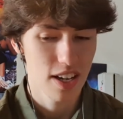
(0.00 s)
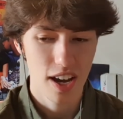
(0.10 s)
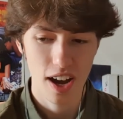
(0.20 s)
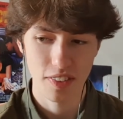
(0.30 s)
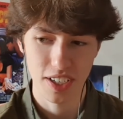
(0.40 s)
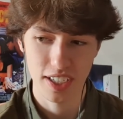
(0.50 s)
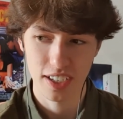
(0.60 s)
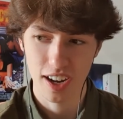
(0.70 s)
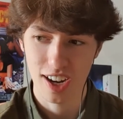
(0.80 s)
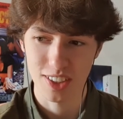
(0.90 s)
and then
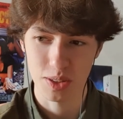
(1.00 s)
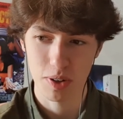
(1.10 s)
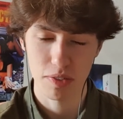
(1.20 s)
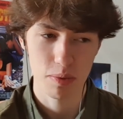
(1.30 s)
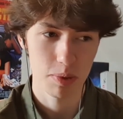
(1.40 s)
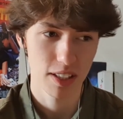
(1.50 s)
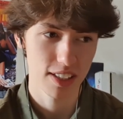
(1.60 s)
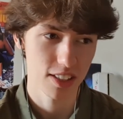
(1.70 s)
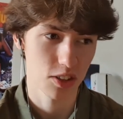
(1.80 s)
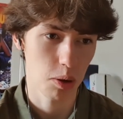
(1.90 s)
I just went from being
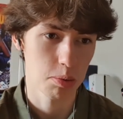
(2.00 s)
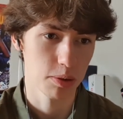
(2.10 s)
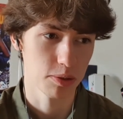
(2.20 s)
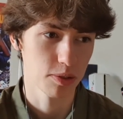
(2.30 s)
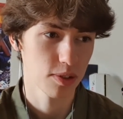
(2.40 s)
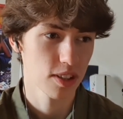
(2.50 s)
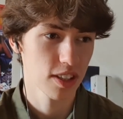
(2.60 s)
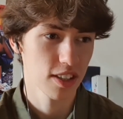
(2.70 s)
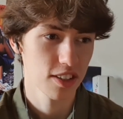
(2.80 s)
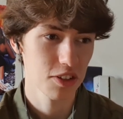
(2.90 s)
like top of
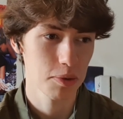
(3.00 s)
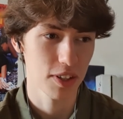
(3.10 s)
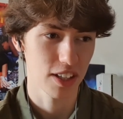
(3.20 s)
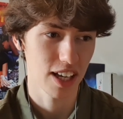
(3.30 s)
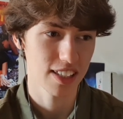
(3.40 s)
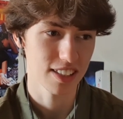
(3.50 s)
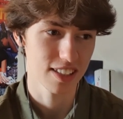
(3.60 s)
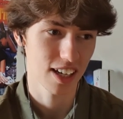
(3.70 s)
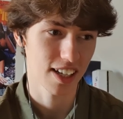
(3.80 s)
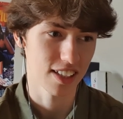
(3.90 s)
the class in
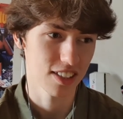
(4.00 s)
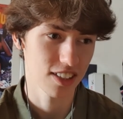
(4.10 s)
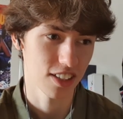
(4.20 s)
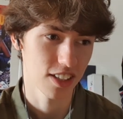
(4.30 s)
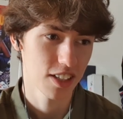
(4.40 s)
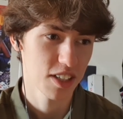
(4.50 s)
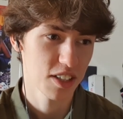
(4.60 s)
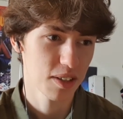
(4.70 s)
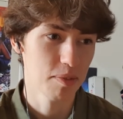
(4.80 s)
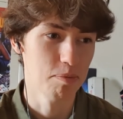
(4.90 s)
science to
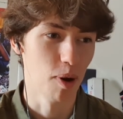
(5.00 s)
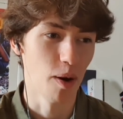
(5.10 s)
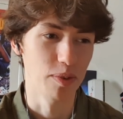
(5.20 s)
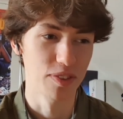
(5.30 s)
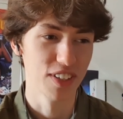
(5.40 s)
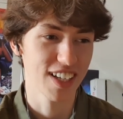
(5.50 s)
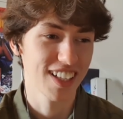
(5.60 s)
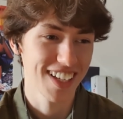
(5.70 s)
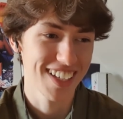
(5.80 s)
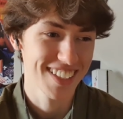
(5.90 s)
bottom of the
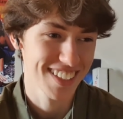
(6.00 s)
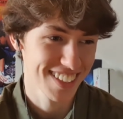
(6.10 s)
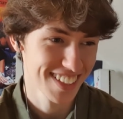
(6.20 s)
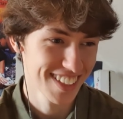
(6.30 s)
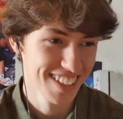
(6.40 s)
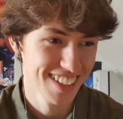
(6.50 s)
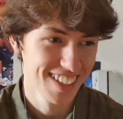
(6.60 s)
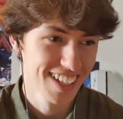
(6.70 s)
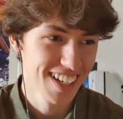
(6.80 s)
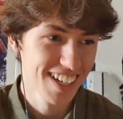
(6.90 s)
class,
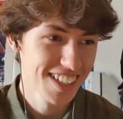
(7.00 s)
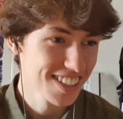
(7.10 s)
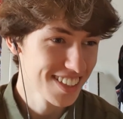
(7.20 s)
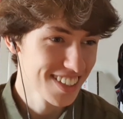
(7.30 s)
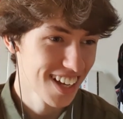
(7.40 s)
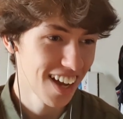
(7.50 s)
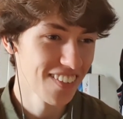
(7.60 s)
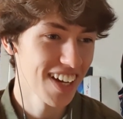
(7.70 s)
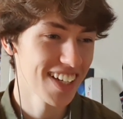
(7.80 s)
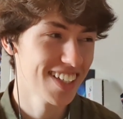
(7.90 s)
and
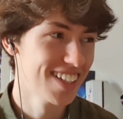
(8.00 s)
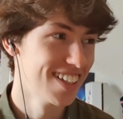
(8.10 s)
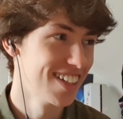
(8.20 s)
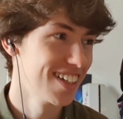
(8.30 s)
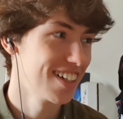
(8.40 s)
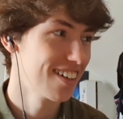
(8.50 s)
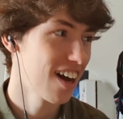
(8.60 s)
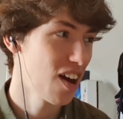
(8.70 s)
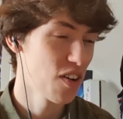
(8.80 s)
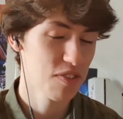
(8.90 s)
then
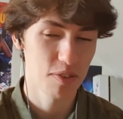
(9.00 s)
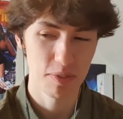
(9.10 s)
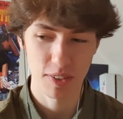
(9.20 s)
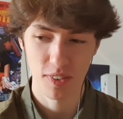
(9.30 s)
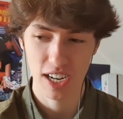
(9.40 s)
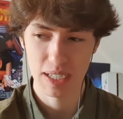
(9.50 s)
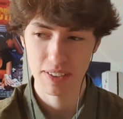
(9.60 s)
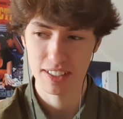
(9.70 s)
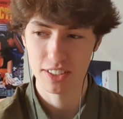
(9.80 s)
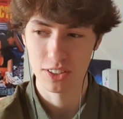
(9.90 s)
I went from being
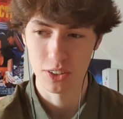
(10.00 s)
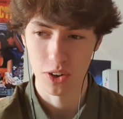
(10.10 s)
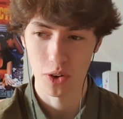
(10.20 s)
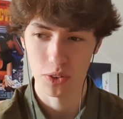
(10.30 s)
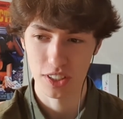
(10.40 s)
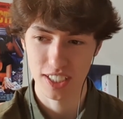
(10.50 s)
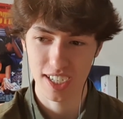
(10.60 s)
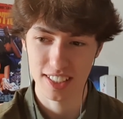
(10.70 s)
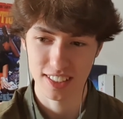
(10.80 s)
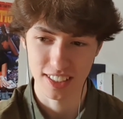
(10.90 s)
recommended to do all the
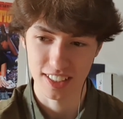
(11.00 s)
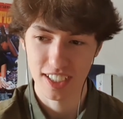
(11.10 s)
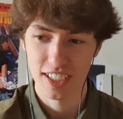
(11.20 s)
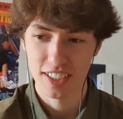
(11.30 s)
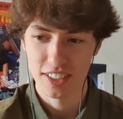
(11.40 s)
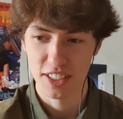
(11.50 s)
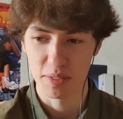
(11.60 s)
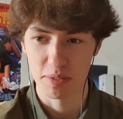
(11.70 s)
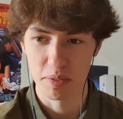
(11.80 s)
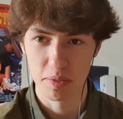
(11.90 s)
sciences to
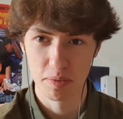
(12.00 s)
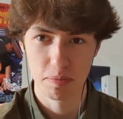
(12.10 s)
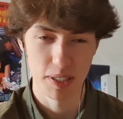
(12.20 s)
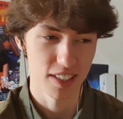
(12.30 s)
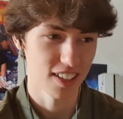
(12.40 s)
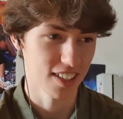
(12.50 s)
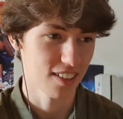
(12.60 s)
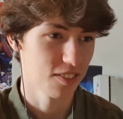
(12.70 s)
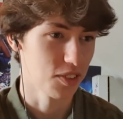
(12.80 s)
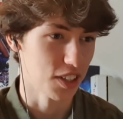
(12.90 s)
being like
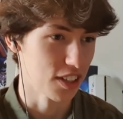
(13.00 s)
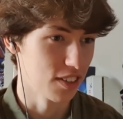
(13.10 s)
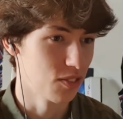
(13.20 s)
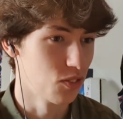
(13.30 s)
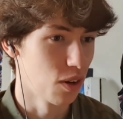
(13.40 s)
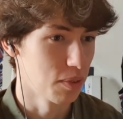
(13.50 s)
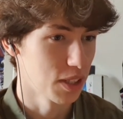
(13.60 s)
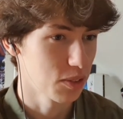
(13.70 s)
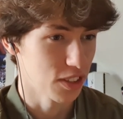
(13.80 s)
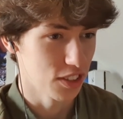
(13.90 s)
one of the
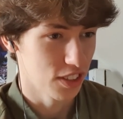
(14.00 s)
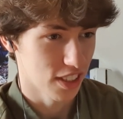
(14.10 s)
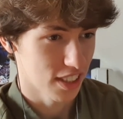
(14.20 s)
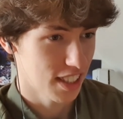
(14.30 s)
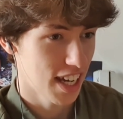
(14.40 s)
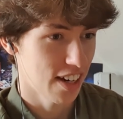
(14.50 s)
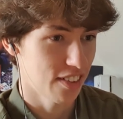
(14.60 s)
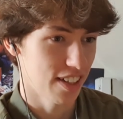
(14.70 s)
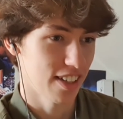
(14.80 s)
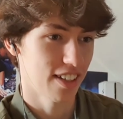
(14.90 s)
rubbish ones who doesn't care
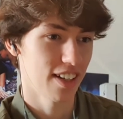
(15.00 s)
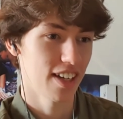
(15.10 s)
in